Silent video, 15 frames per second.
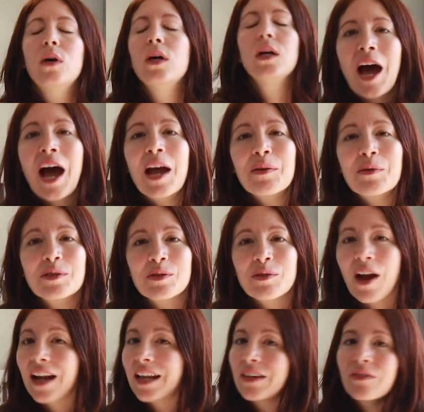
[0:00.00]
I was
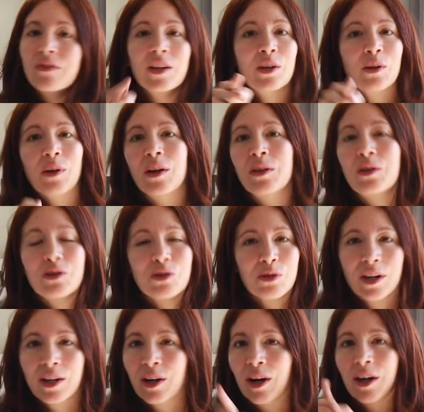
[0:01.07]
ready. Finger on the
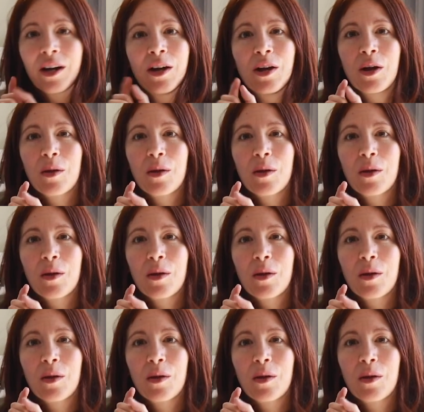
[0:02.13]
trigger.